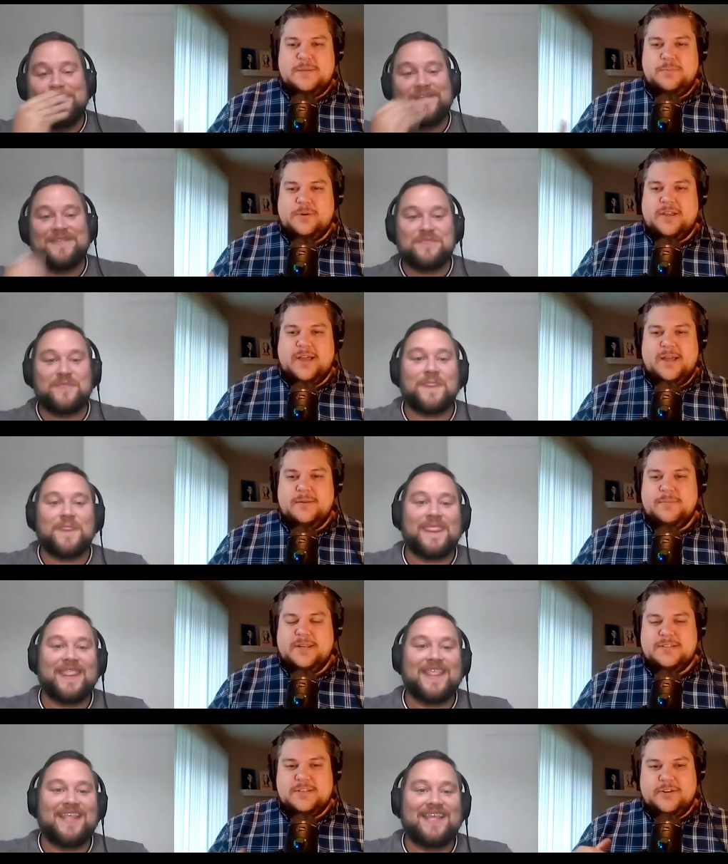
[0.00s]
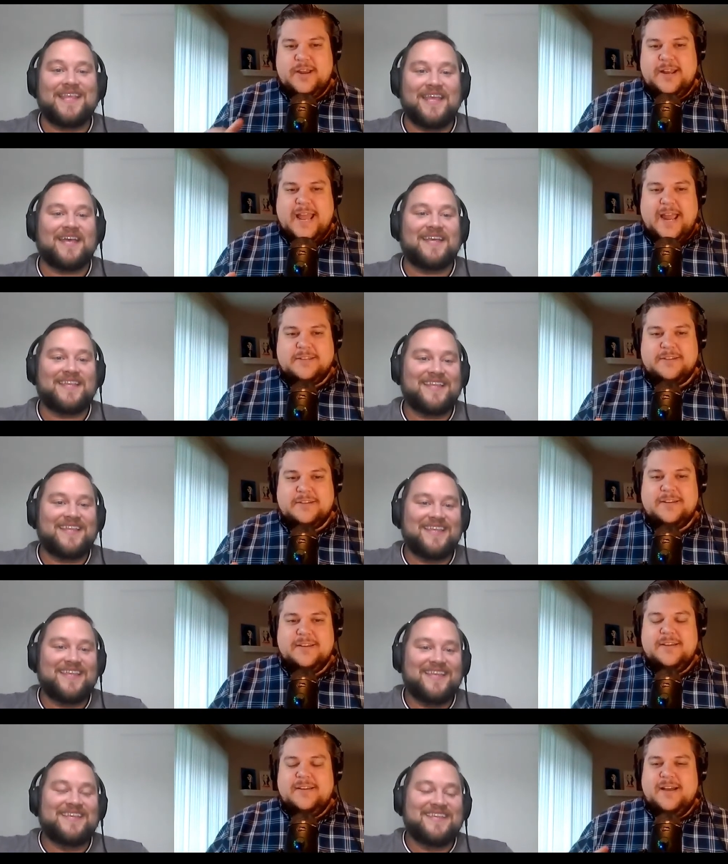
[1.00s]
Speaker 1: deeper cut, but he's a great yeah.
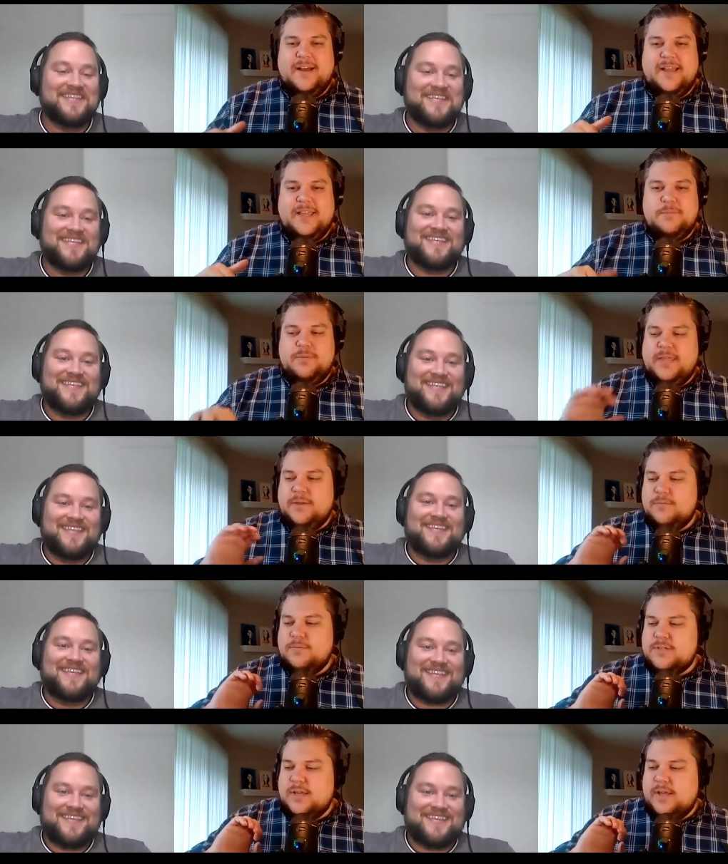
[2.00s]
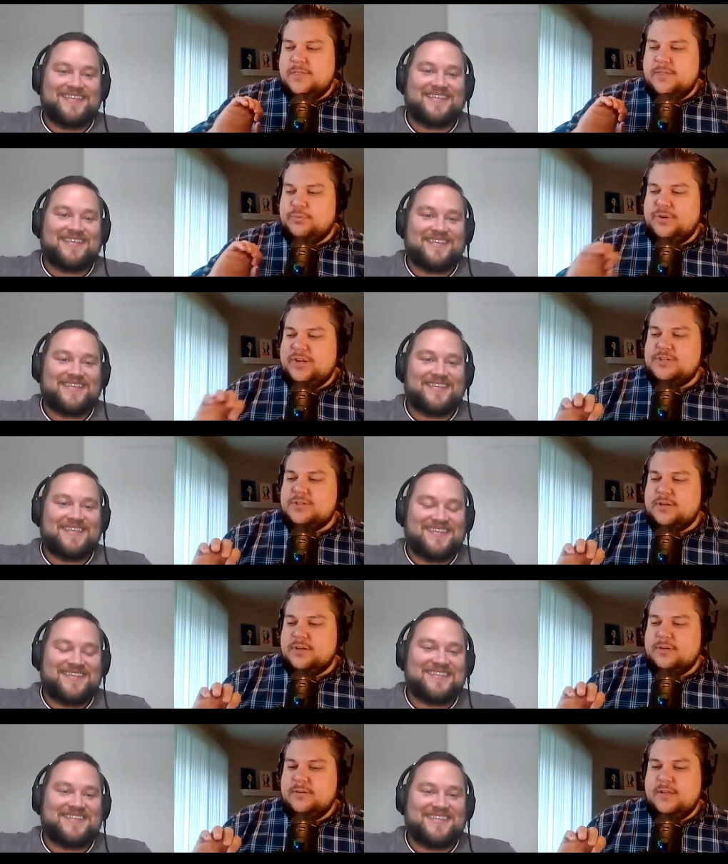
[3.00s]
actor. Uh, he, he was uh, the
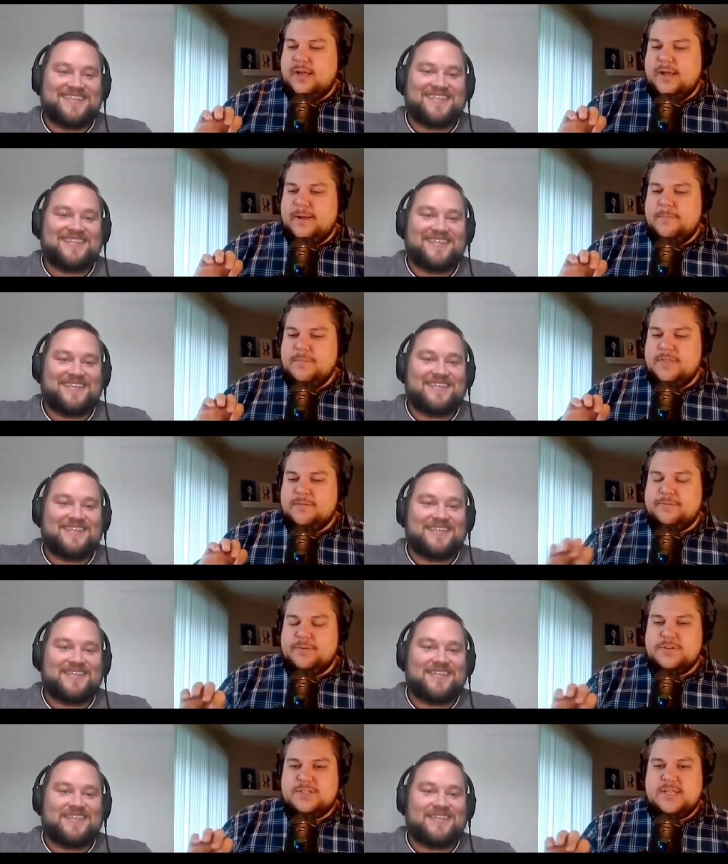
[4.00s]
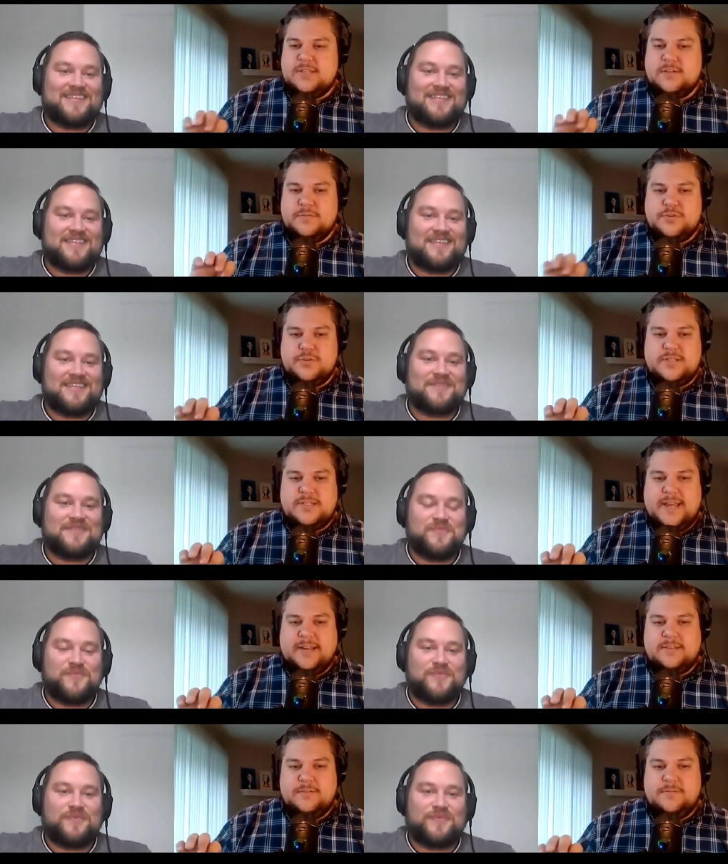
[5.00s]
preacher uh, in the first season of True
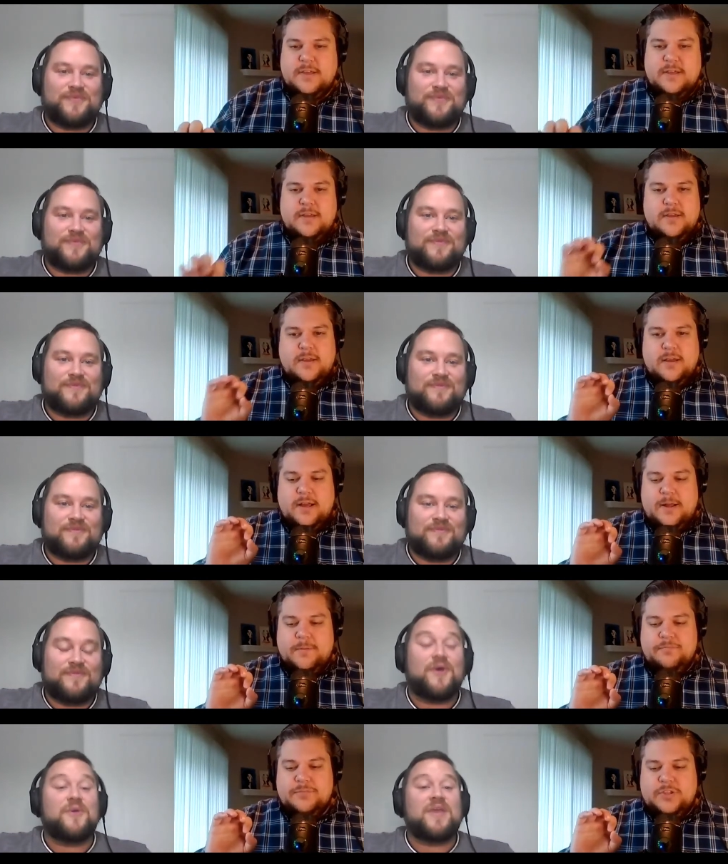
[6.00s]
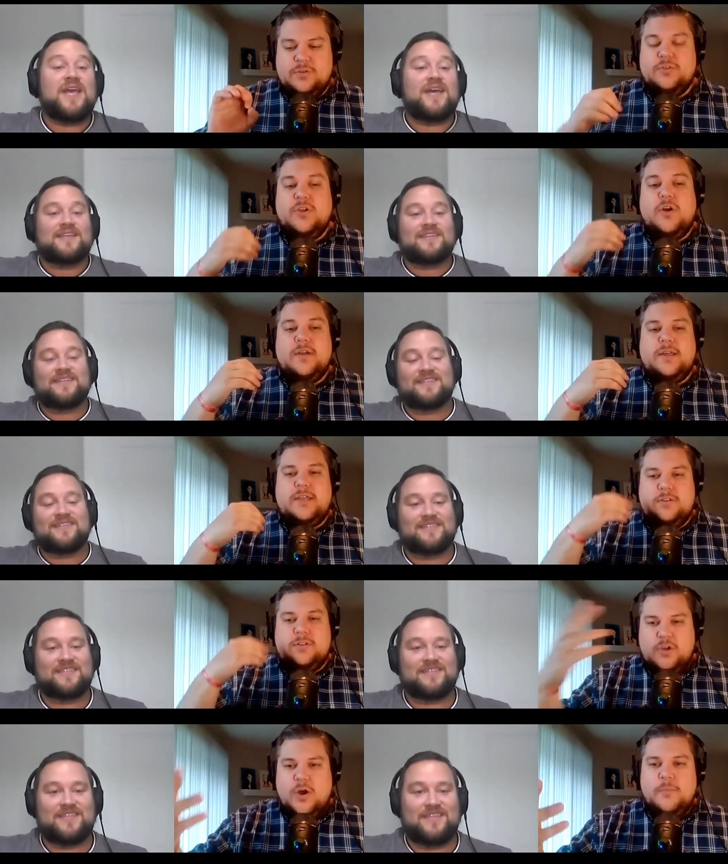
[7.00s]
Detective. Uh, oh yeah, you'll know
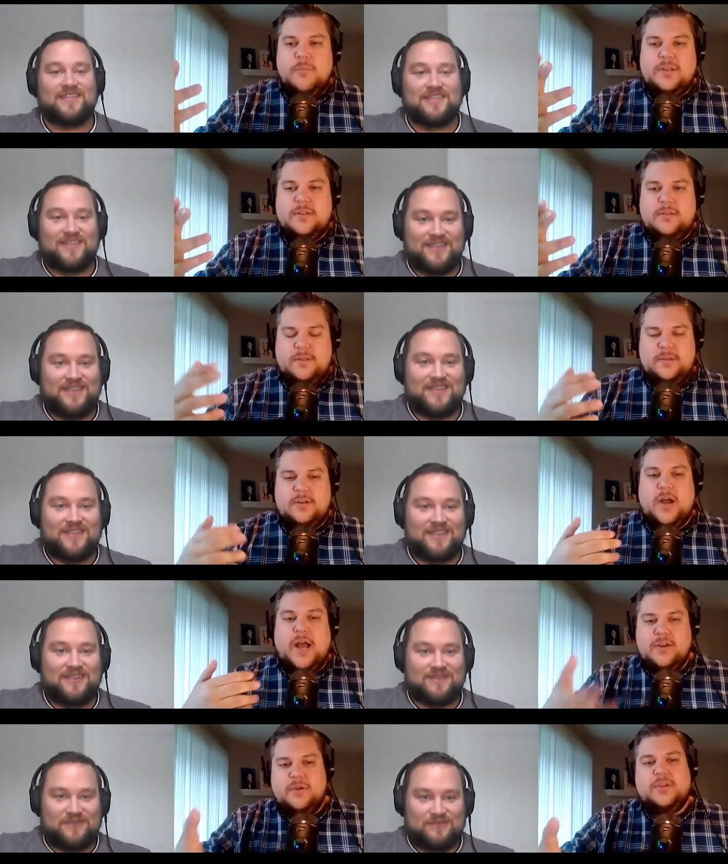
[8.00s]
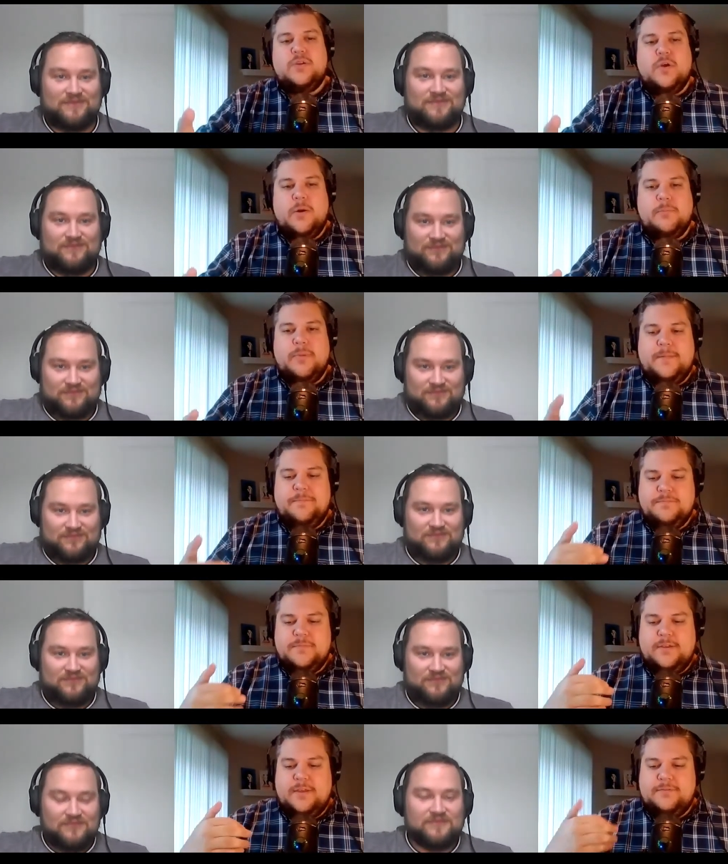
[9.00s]
you'll know him when you know. I know you know him, but
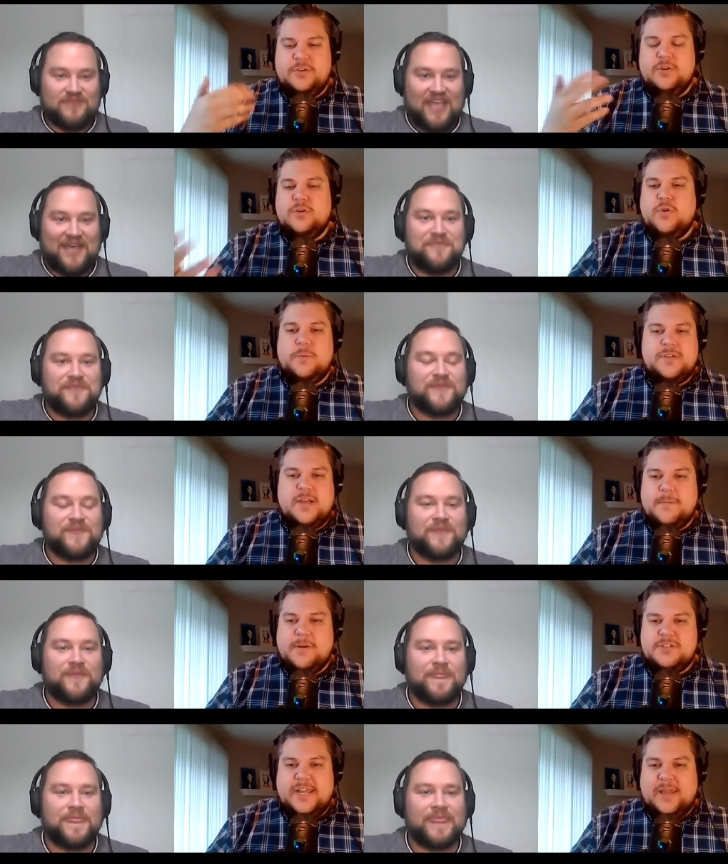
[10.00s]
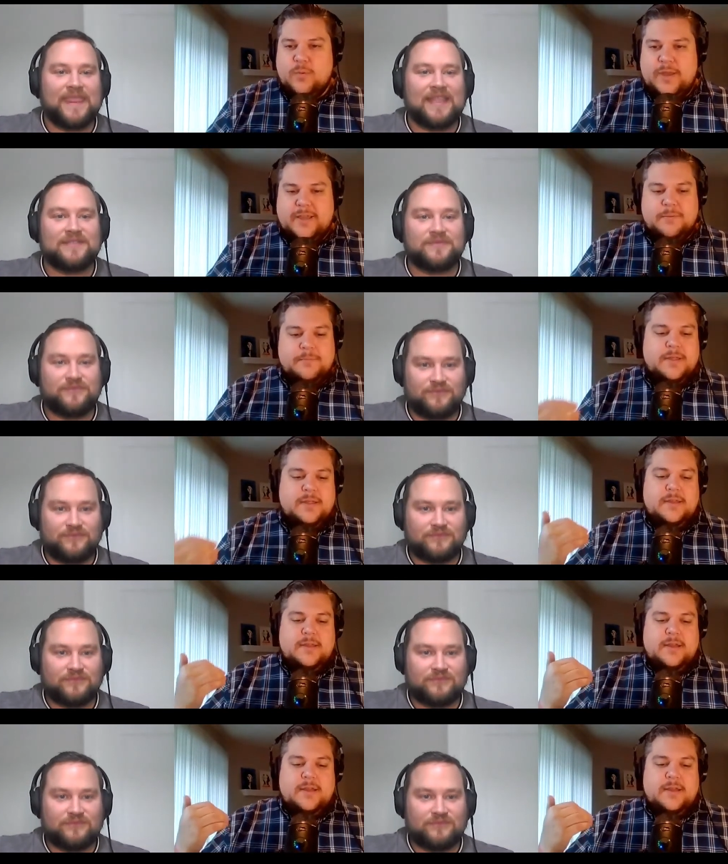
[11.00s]
if yeah. you don't know who I'm talking about, Shea Whigham.